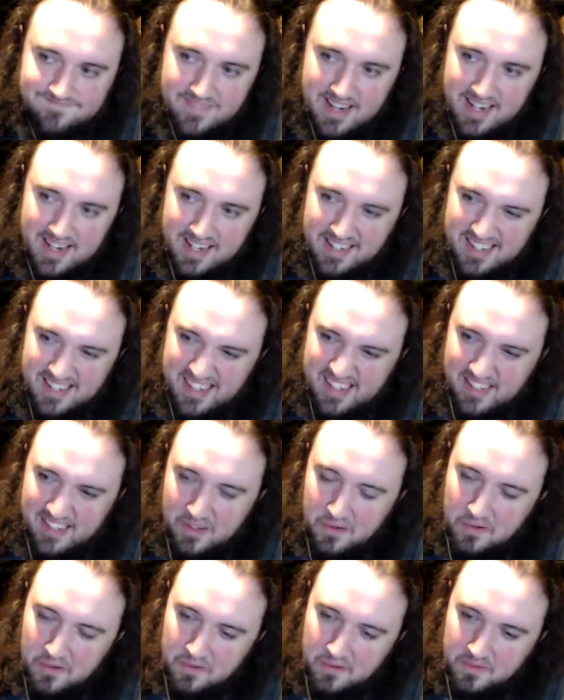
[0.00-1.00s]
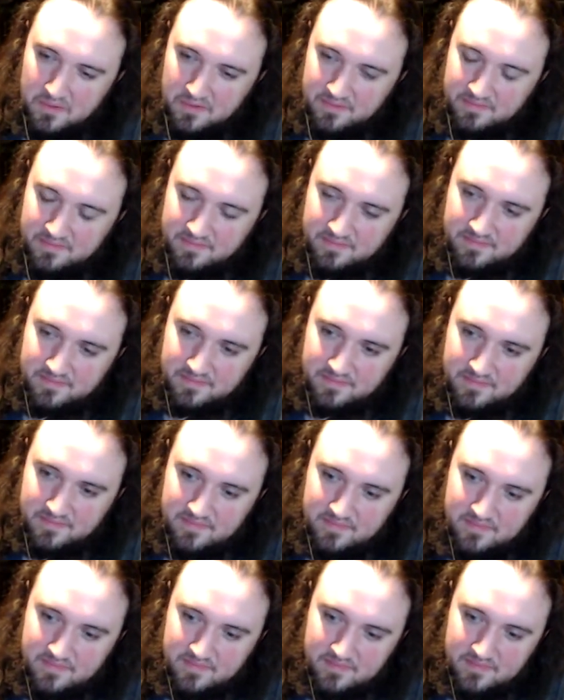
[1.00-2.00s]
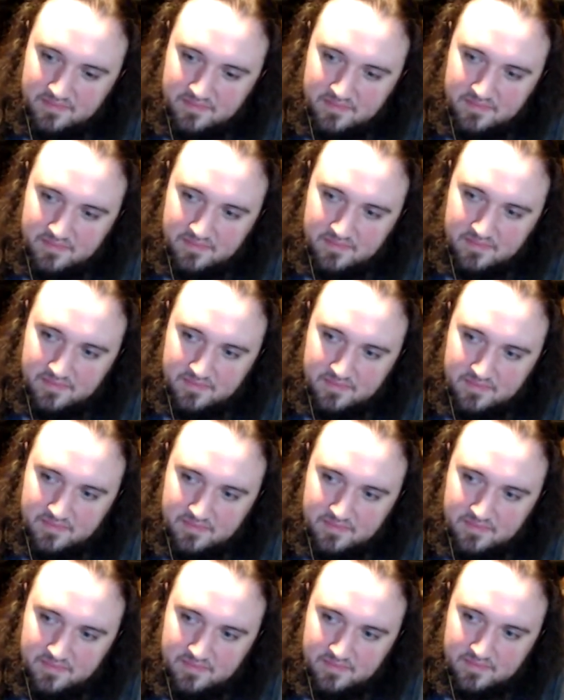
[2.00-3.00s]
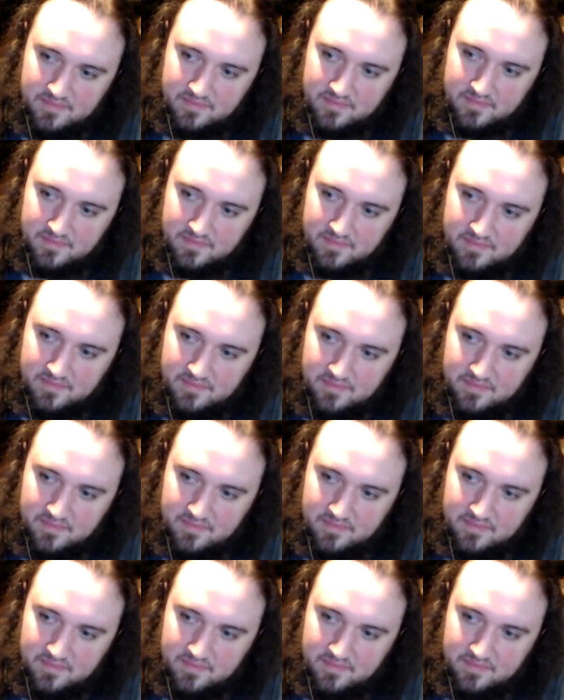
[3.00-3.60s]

This person isn't speaking.